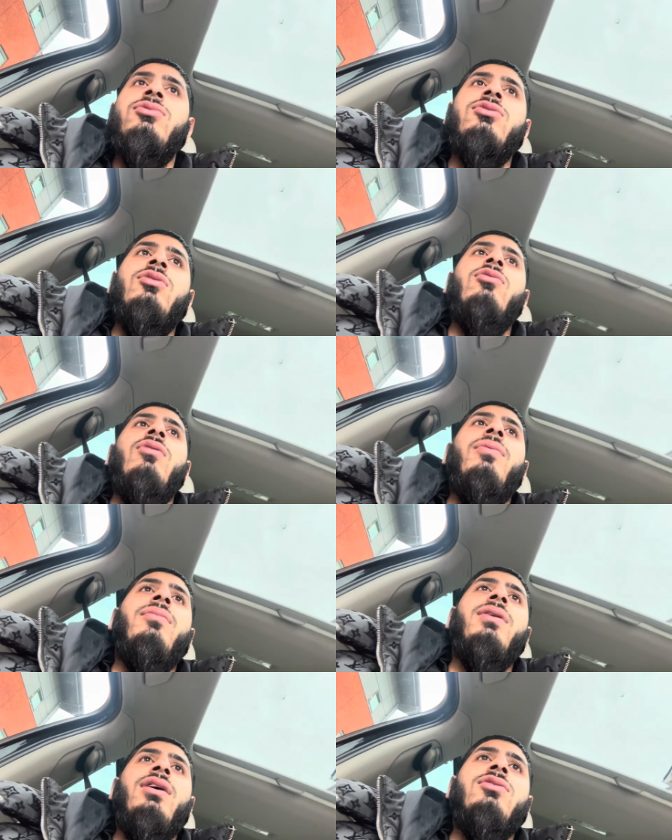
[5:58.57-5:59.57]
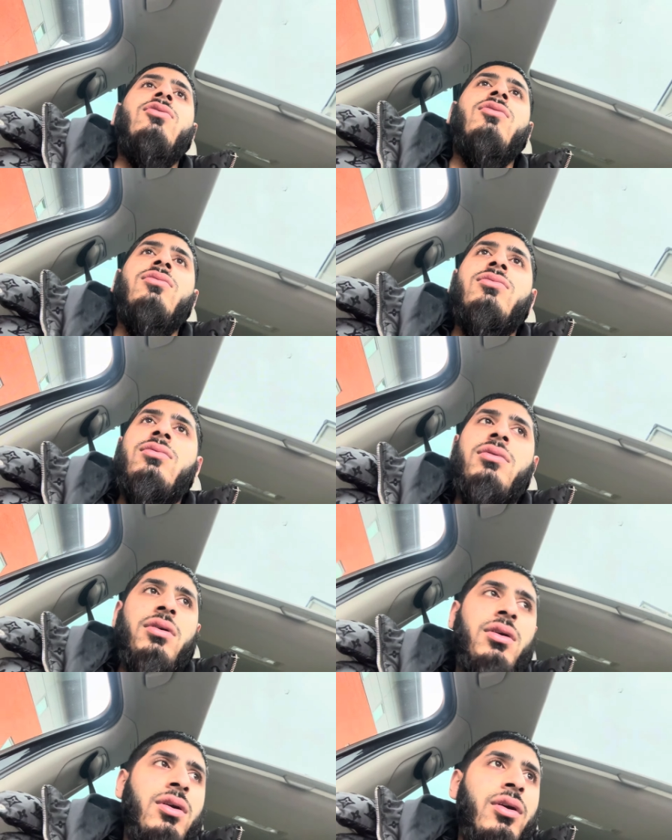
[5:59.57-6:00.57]
Just gonna go grab some Matane to go.
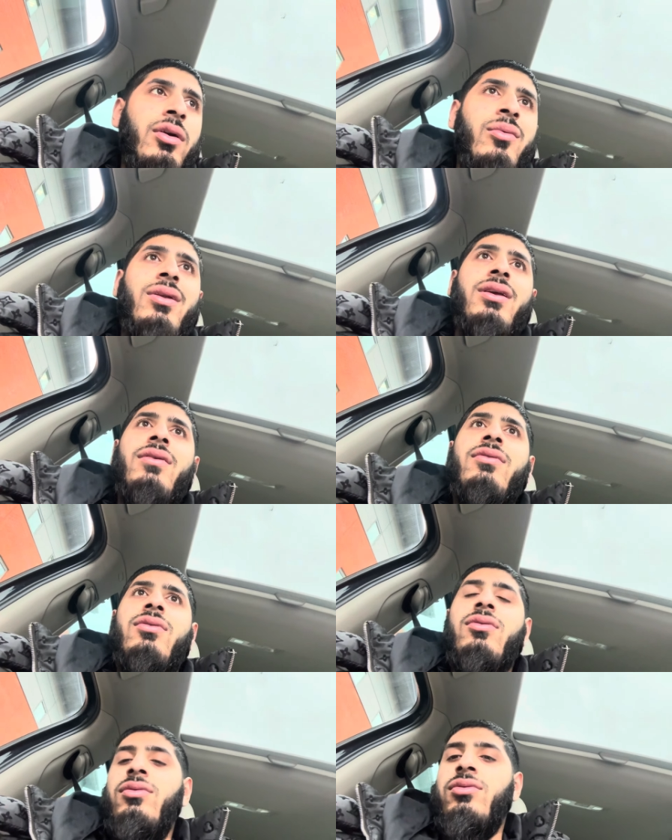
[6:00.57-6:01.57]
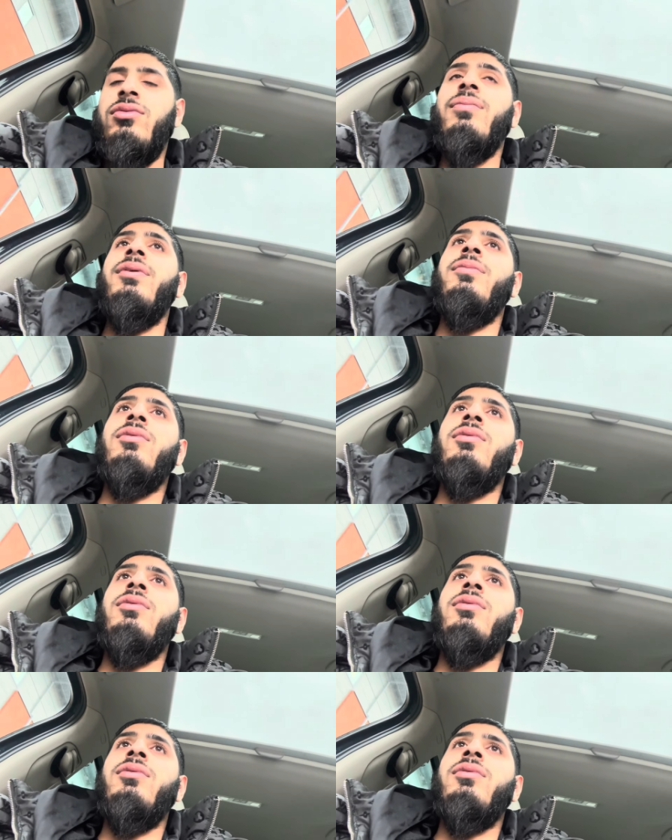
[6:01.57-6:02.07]
Quickly give it to some people